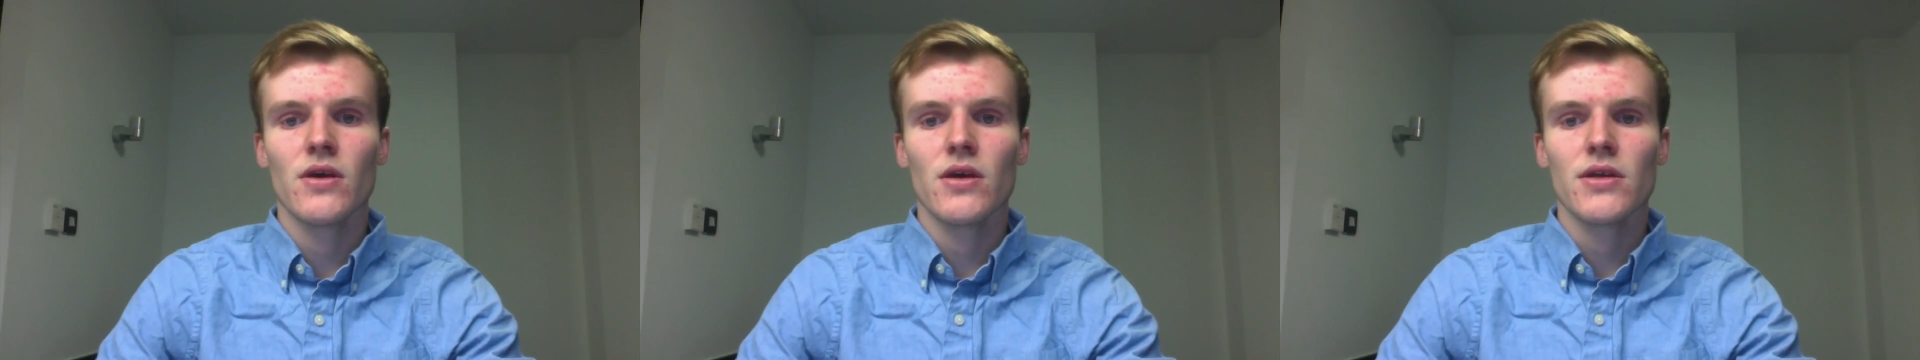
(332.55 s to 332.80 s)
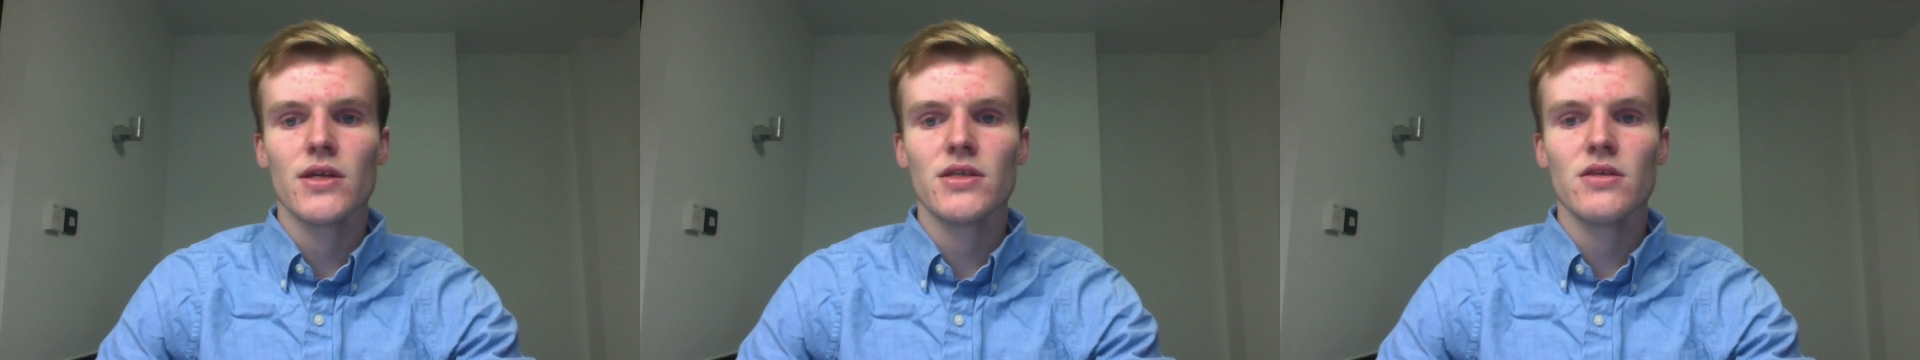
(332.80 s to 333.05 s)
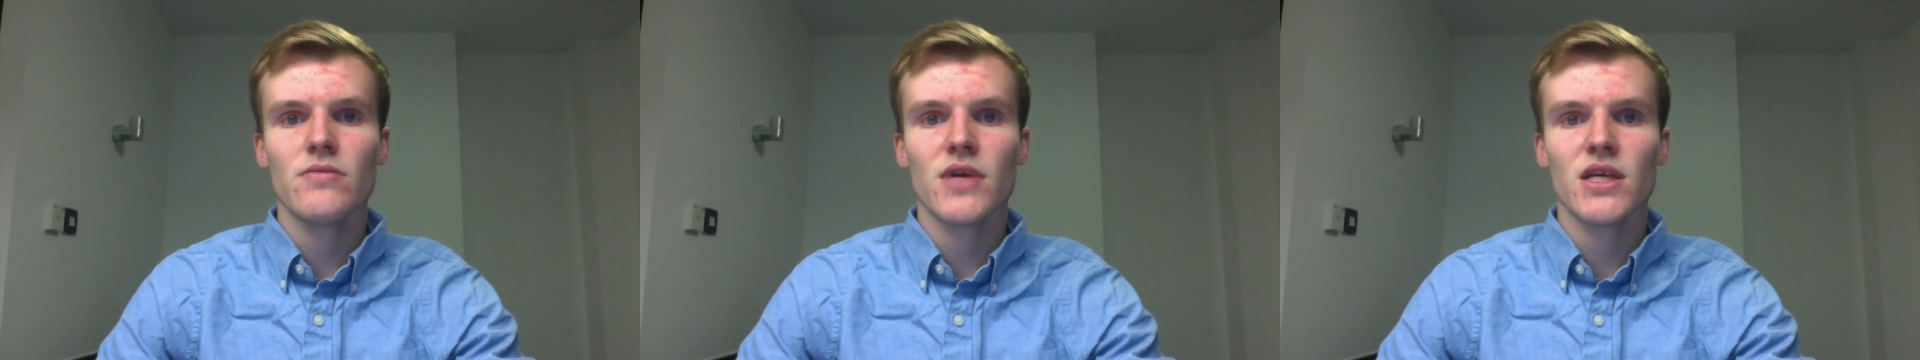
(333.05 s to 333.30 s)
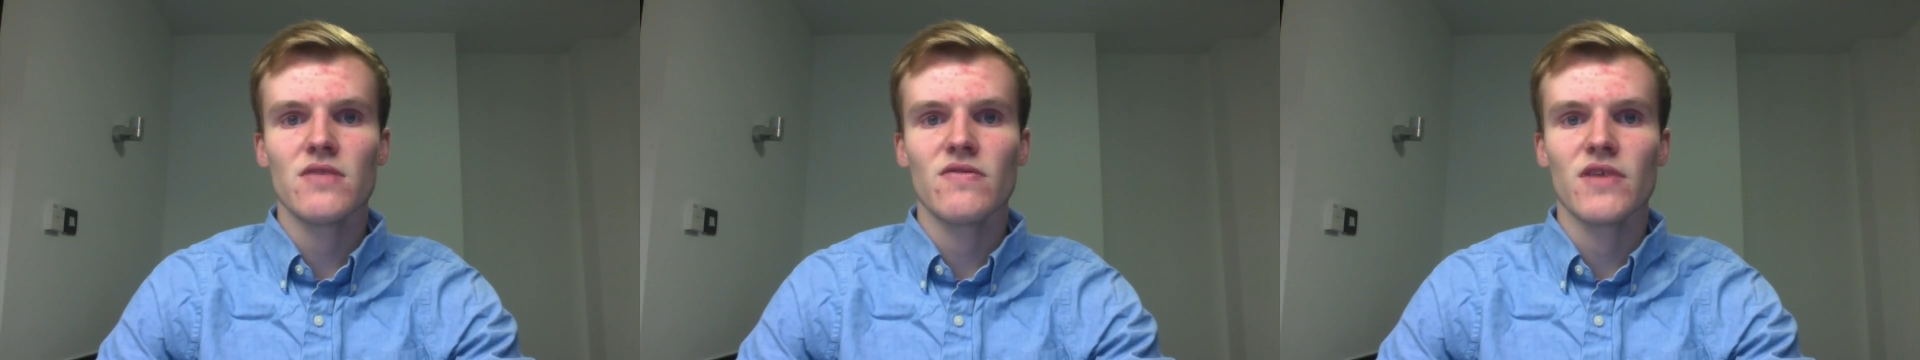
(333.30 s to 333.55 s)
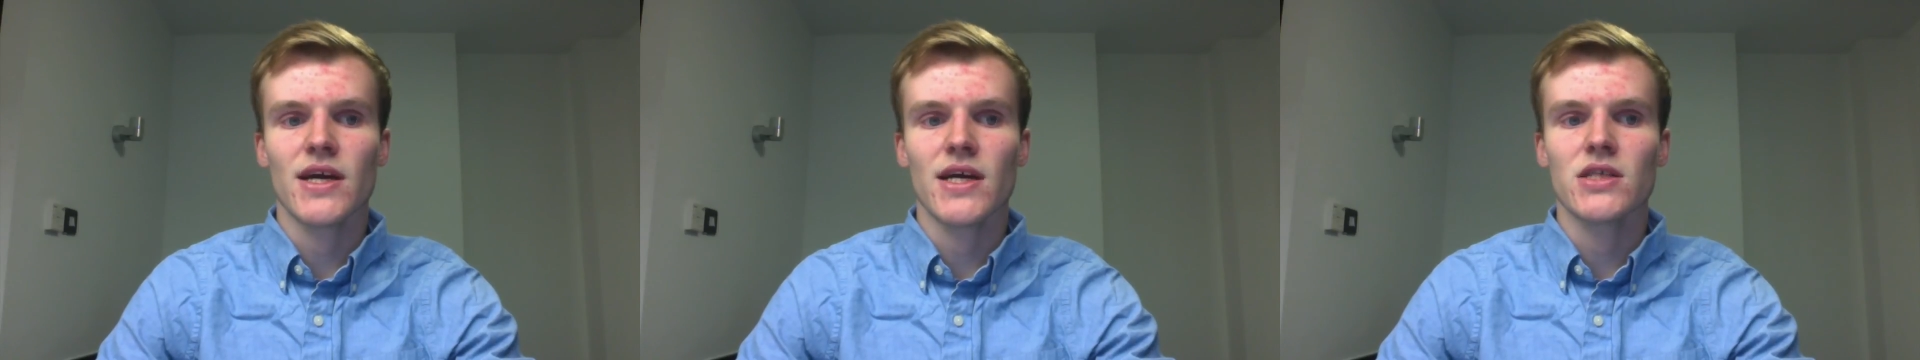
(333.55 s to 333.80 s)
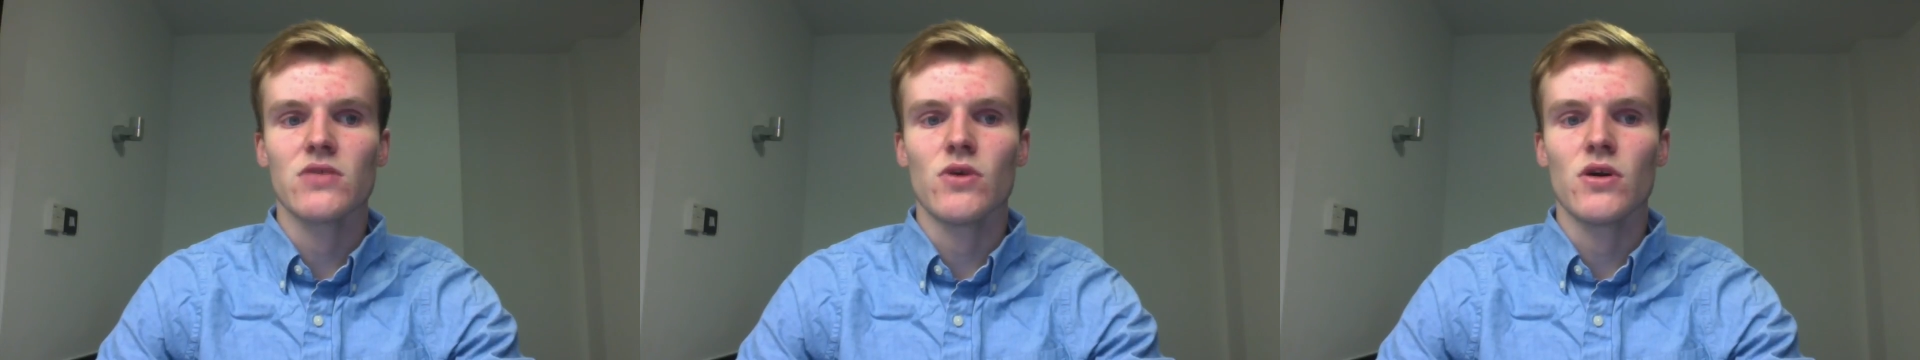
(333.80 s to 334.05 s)
This didn't massively add
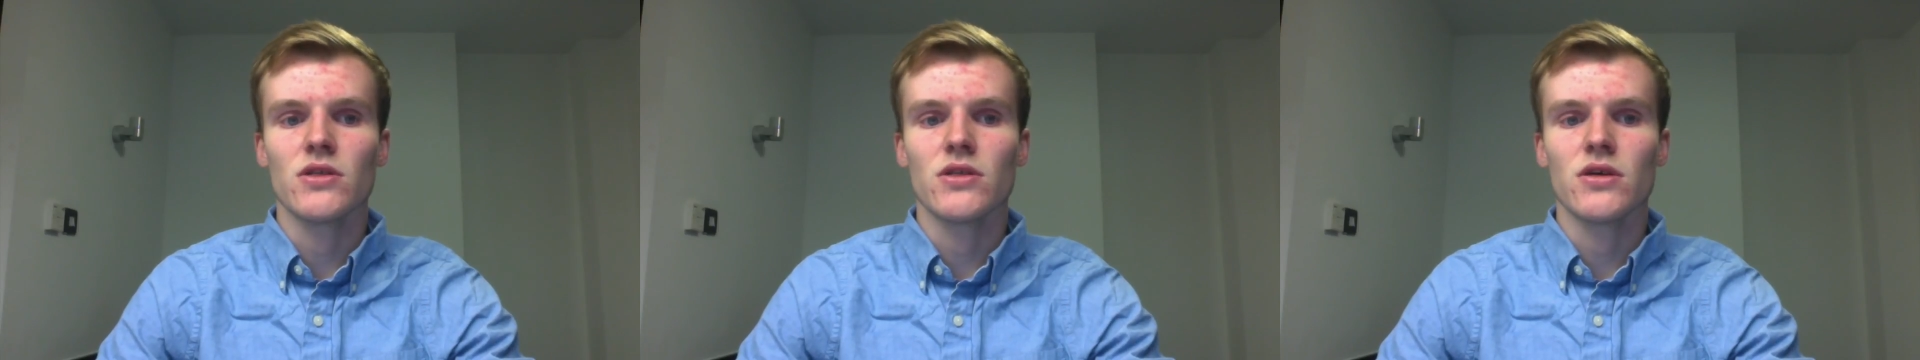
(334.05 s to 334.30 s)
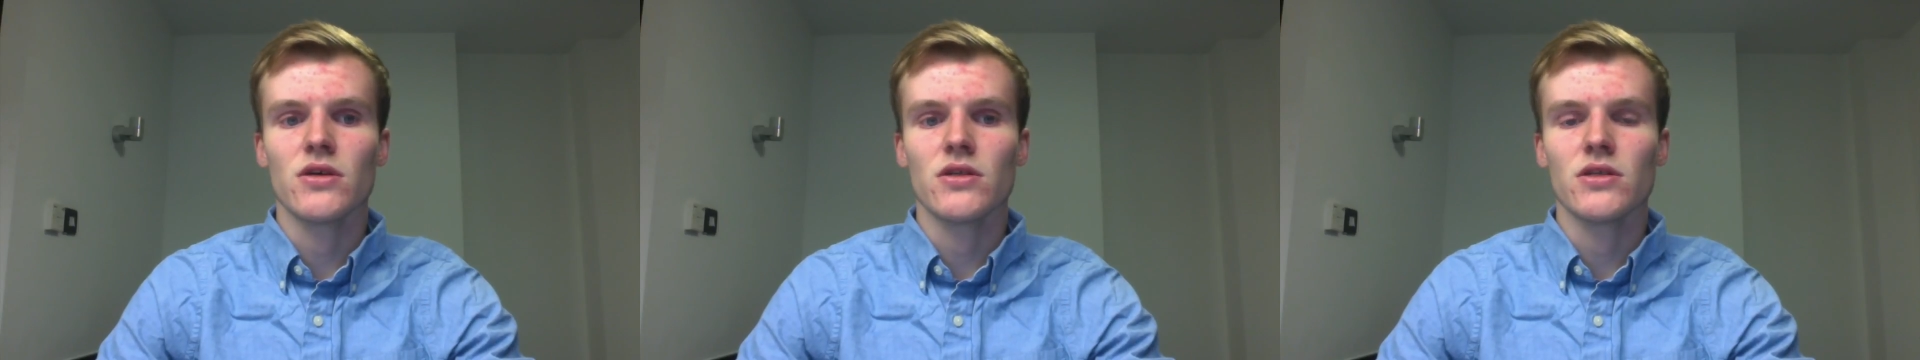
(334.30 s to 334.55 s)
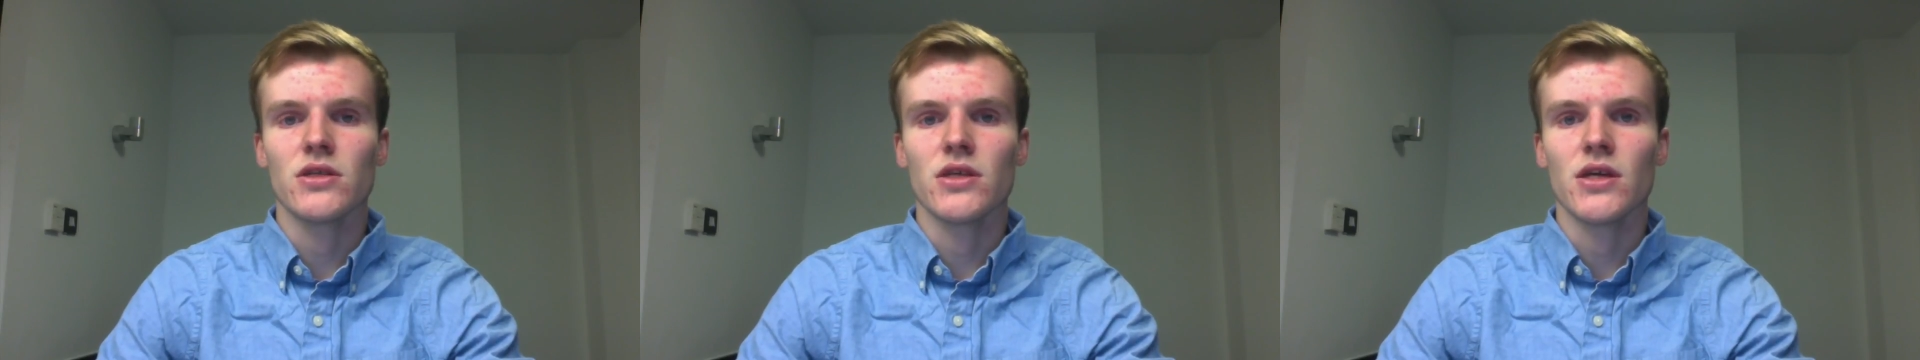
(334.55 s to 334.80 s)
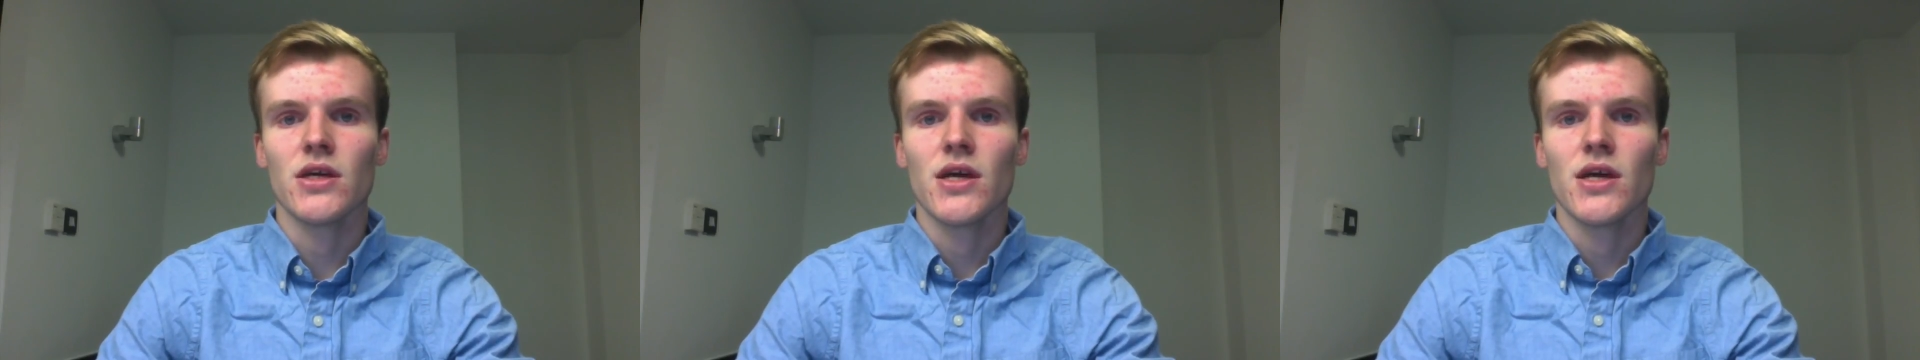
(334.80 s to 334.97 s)
to our uncertainty,